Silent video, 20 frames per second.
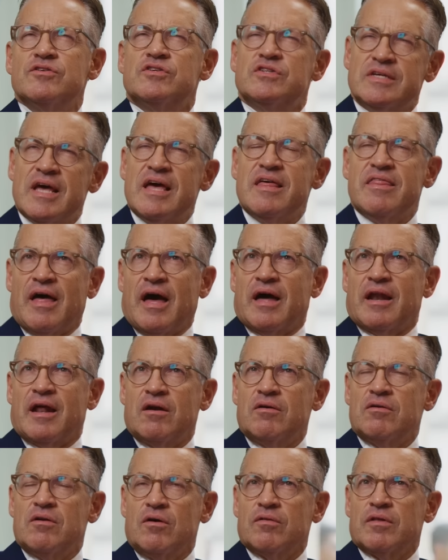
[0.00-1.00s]
say that. I
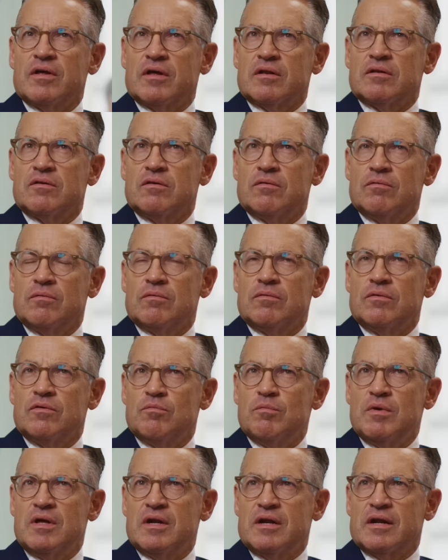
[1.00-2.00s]
don't know that you you
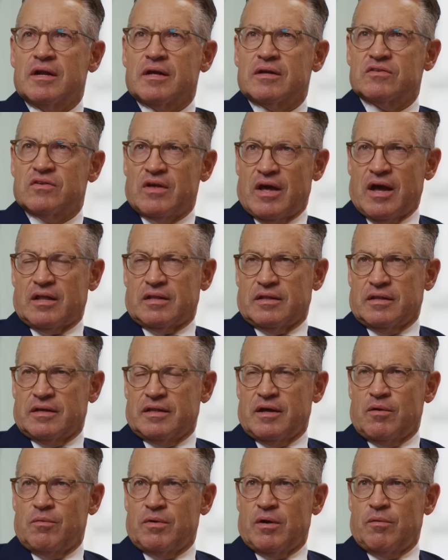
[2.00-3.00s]
mean it exactly.
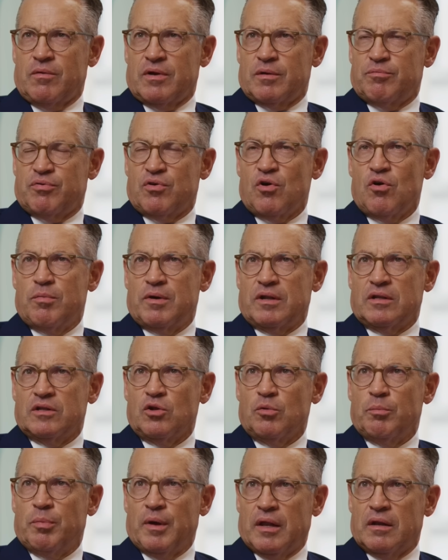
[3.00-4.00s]
I want I want to probe it a
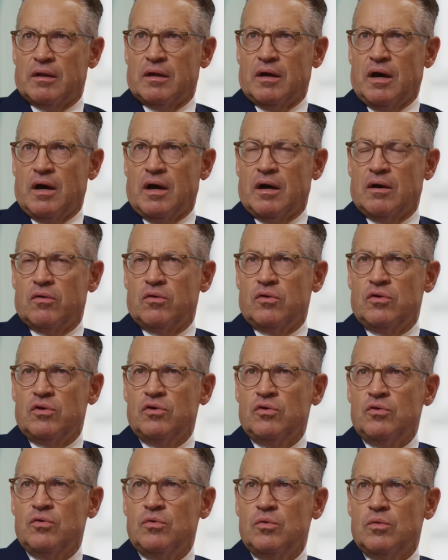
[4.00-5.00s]
little bit. Uh,
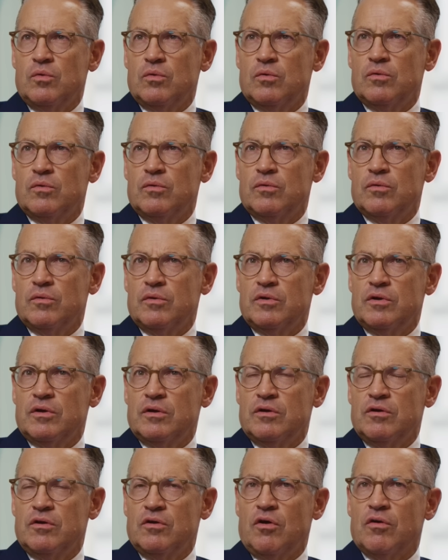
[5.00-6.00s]
you
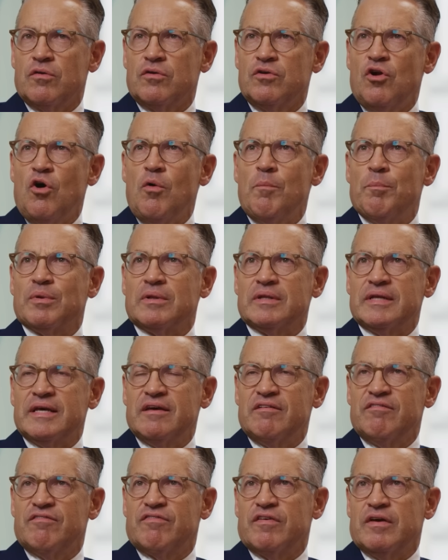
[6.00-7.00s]
you don't you don't
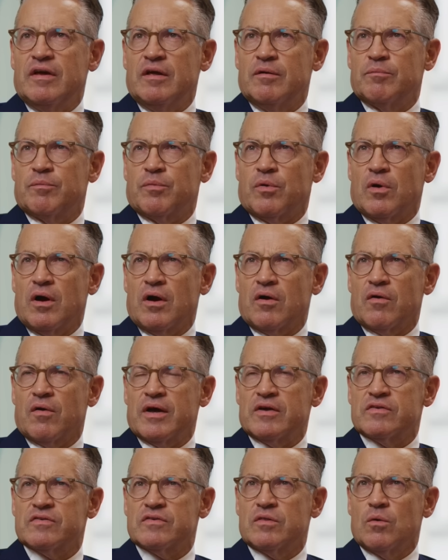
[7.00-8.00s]
believe in
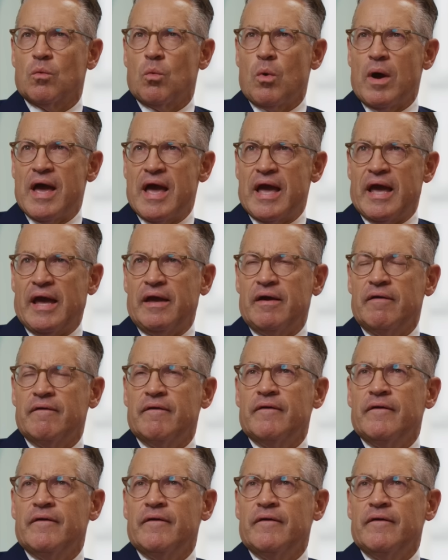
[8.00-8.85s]
progress the way